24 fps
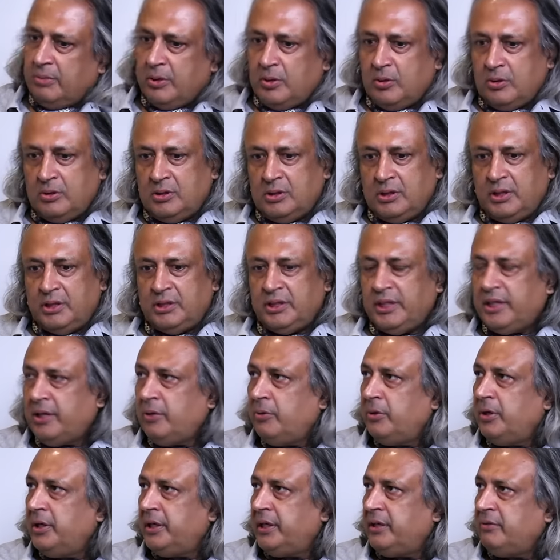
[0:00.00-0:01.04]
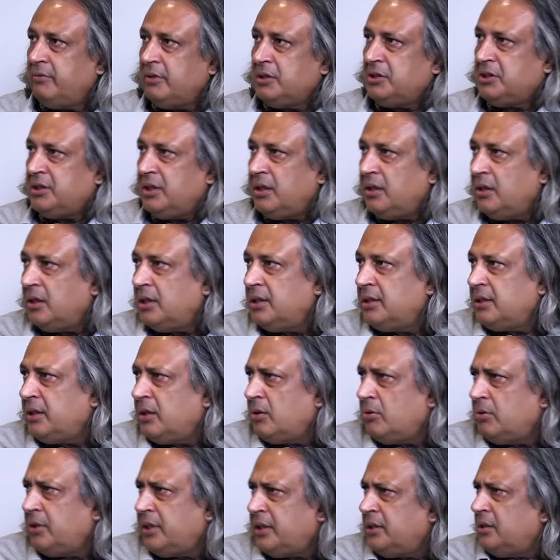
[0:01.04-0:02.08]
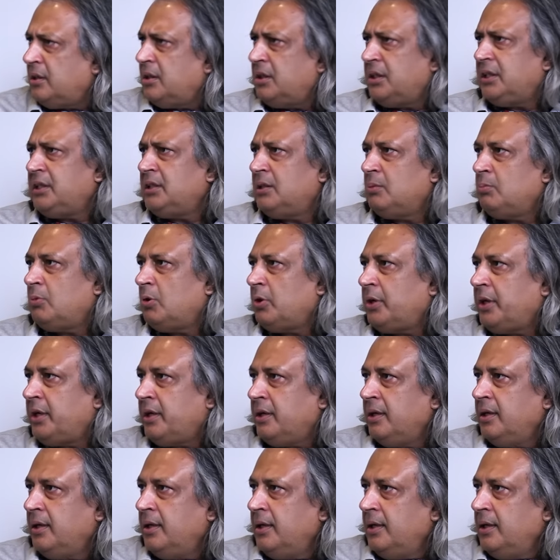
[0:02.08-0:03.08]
because the security, once they learned around 10:30 in the morning,